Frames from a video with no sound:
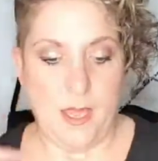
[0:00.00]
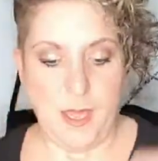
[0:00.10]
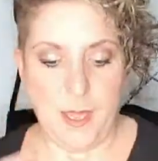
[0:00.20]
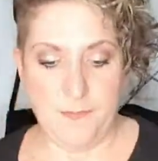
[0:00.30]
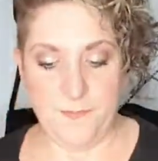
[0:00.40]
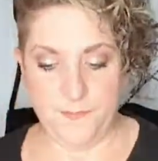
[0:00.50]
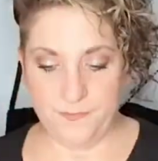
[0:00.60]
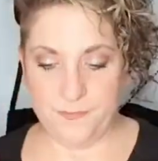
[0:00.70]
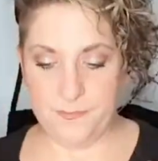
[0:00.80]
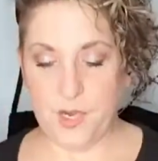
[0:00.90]

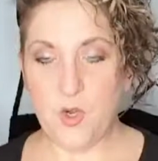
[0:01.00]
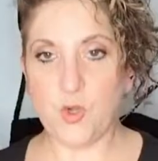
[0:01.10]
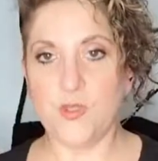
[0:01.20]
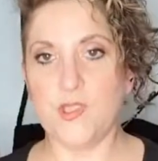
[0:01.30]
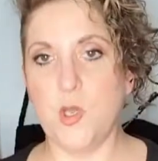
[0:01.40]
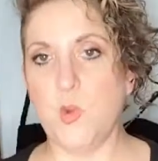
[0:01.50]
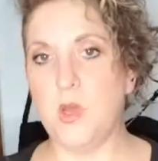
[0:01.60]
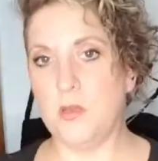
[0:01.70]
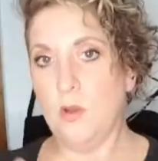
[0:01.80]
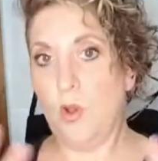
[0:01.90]
not so
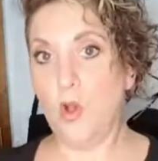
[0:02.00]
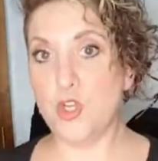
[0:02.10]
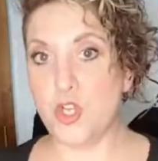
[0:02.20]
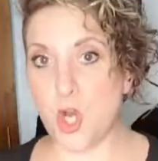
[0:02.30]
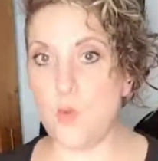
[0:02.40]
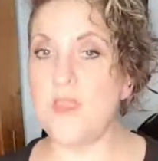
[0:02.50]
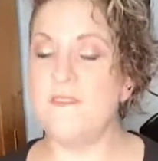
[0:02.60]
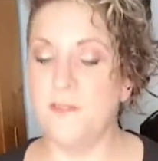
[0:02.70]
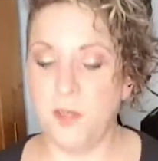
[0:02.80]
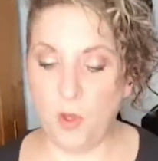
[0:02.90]
showy
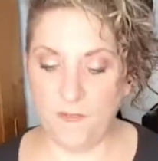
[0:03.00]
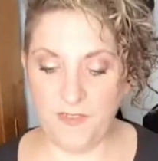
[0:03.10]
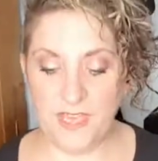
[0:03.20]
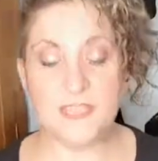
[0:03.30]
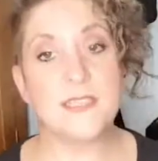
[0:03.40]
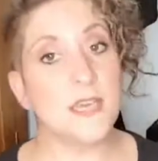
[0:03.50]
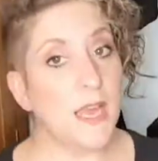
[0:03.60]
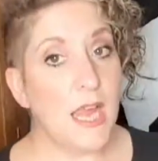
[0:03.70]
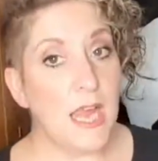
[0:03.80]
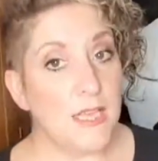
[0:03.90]
for the office.
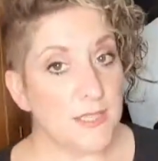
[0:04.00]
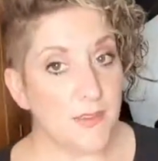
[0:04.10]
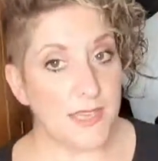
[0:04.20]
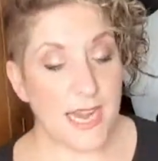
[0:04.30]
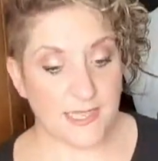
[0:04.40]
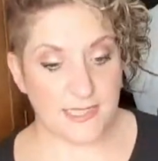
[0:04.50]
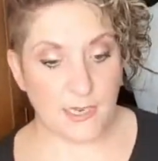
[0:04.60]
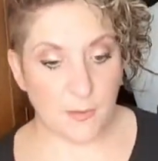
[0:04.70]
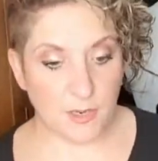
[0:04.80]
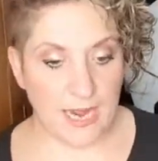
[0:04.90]
So the next
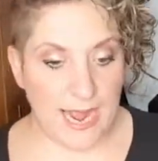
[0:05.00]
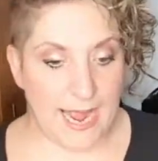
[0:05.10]
thing I'm going to